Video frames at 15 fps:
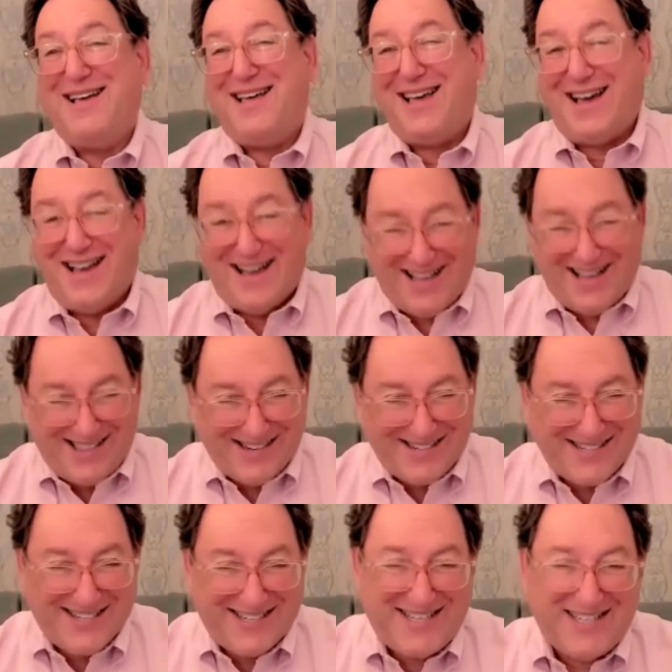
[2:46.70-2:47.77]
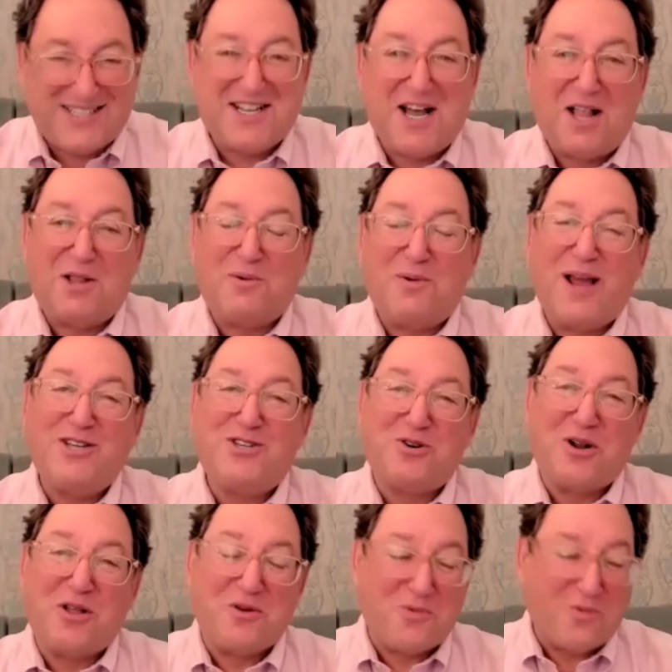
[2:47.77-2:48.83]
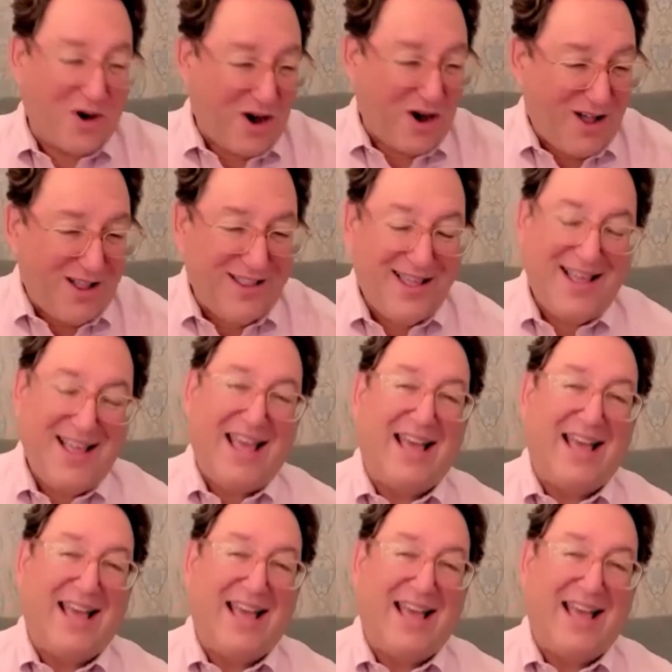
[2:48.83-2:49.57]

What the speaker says: There's a discoloration on the wall,